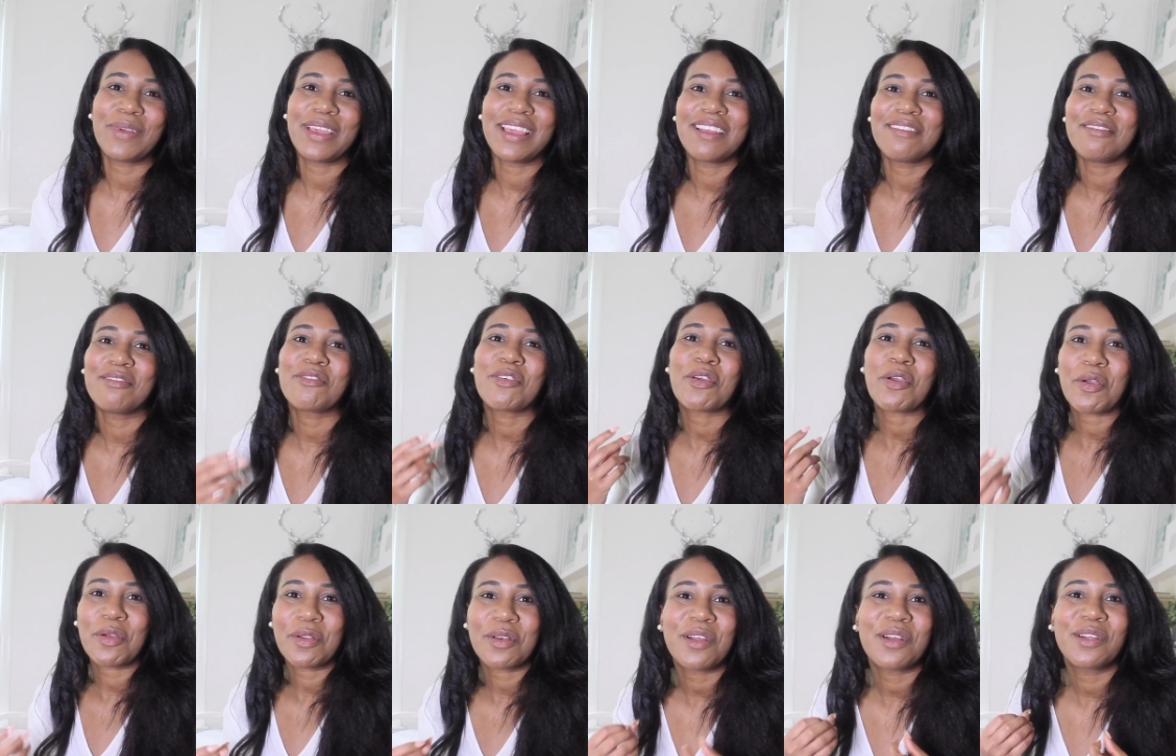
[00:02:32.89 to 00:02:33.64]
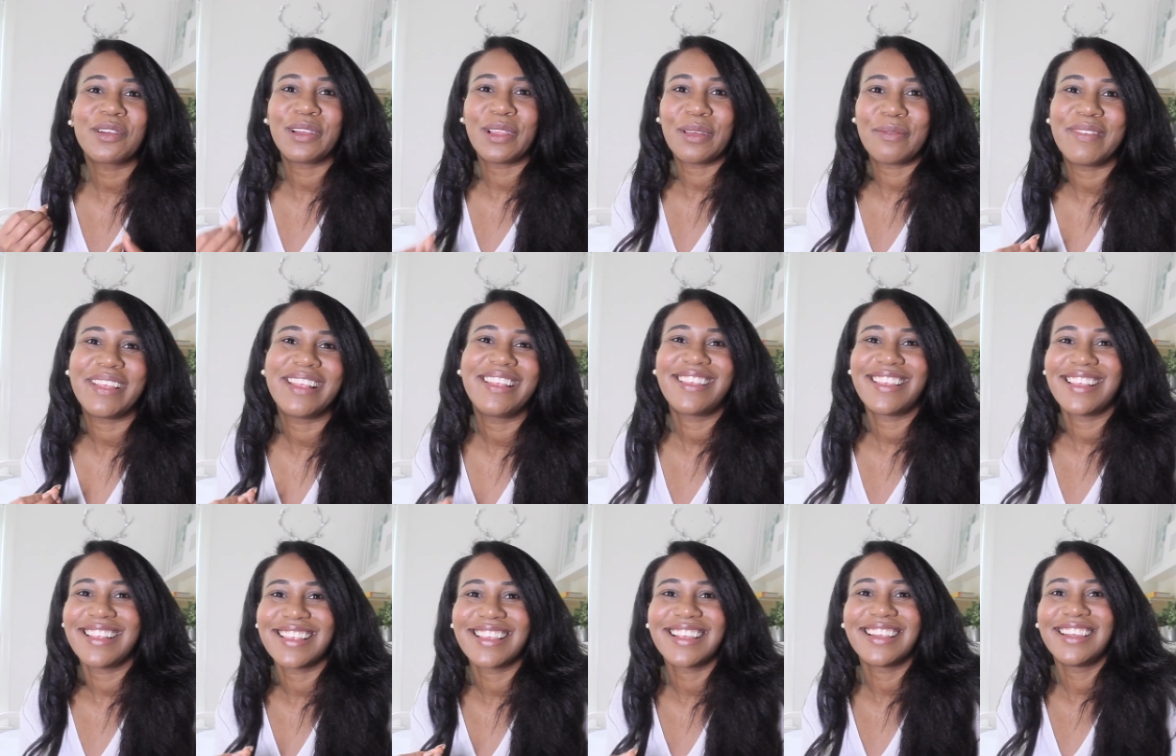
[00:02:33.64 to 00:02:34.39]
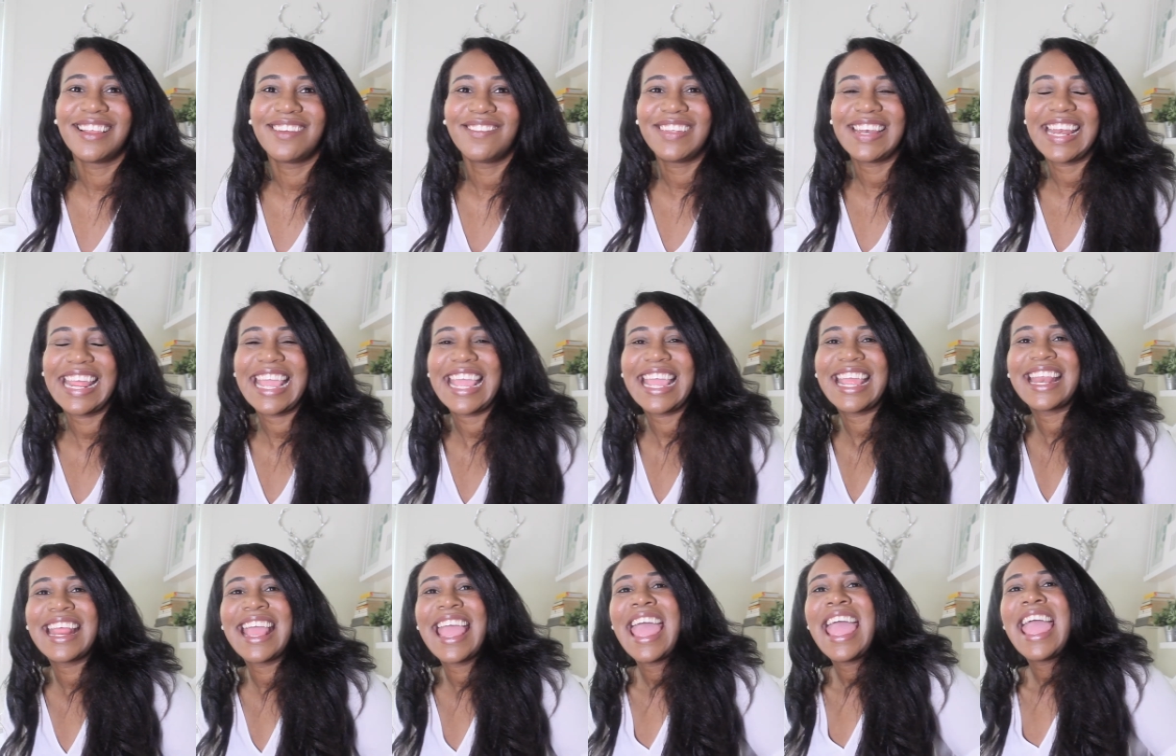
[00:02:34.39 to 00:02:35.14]
We can turn our lemons into
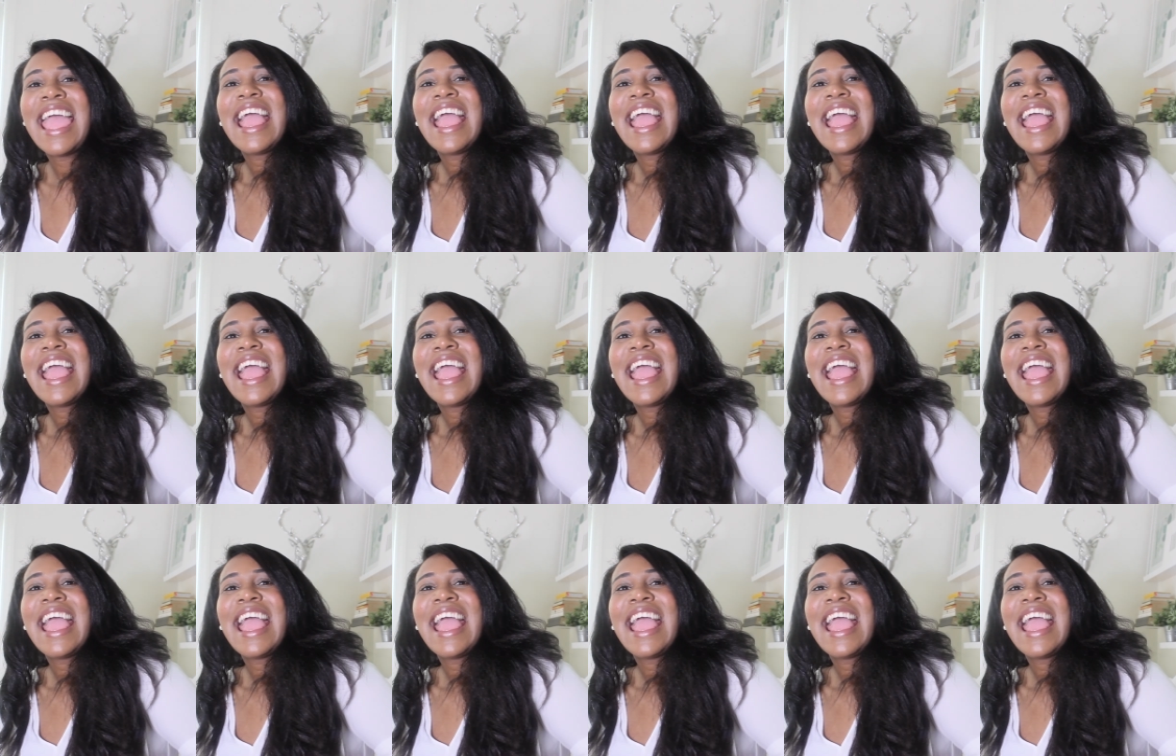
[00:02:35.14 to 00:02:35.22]
lemonade.